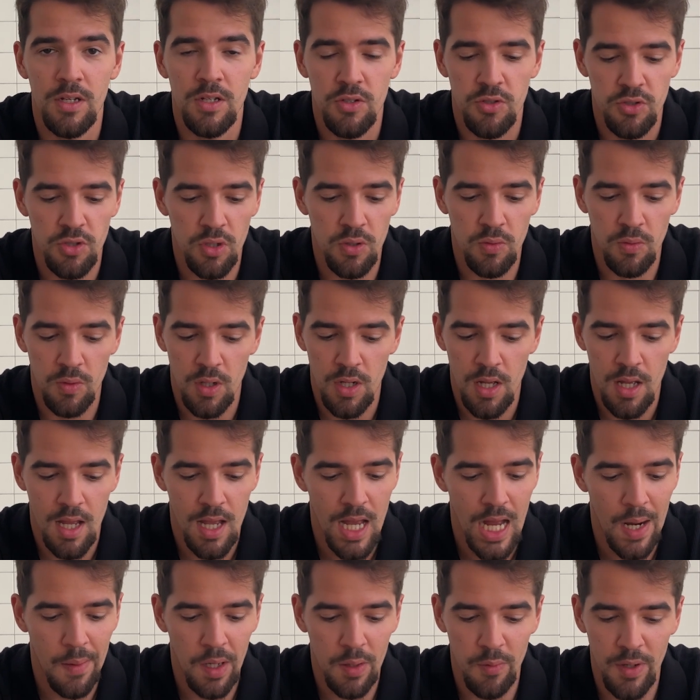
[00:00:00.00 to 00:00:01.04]
So
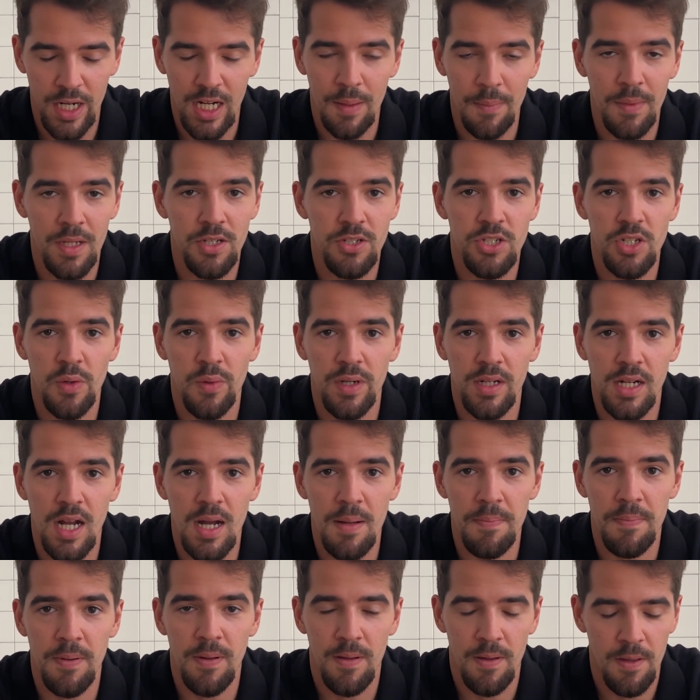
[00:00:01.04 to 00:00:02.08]
how I recommend showing
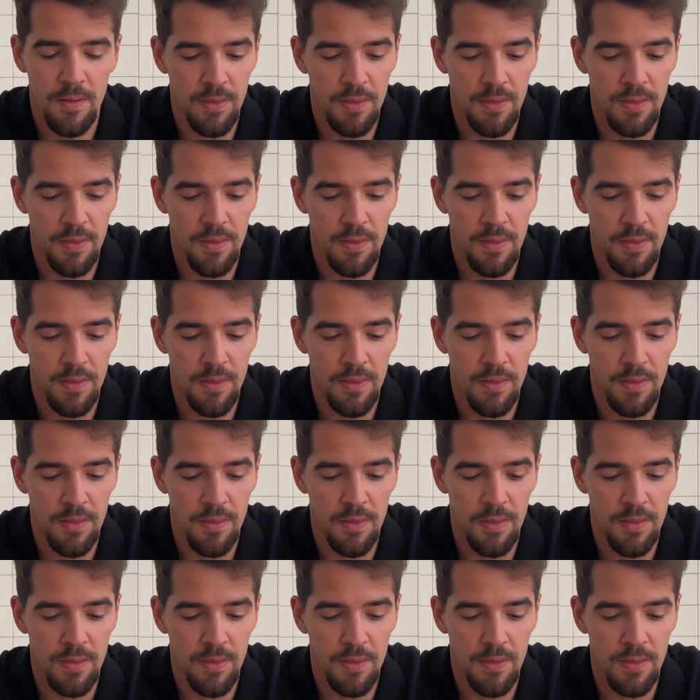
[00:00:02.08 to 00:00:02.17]
up,